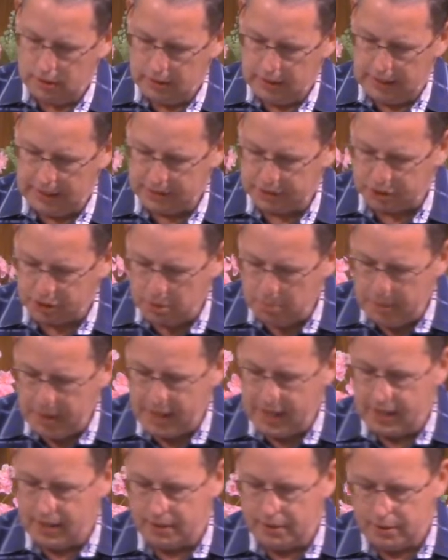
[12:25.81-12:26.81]
has a
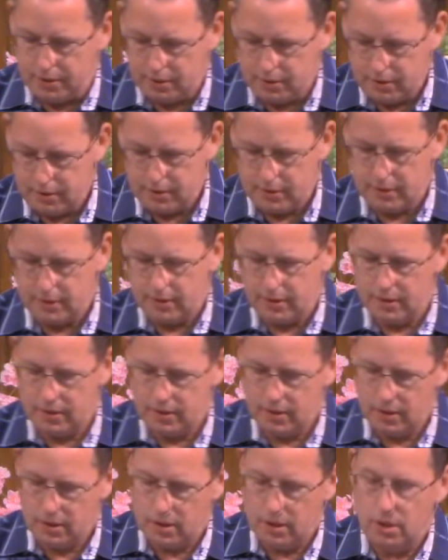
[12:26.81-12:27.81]
command
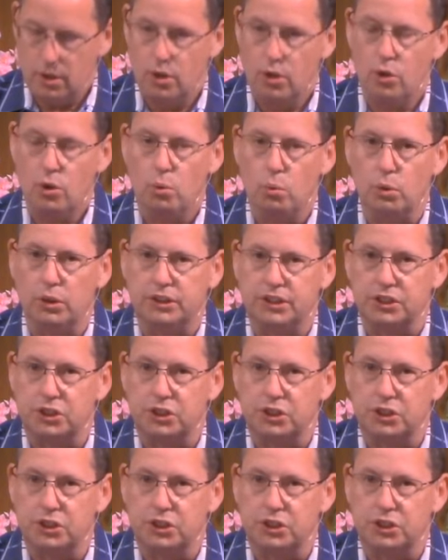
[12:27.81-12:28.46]
which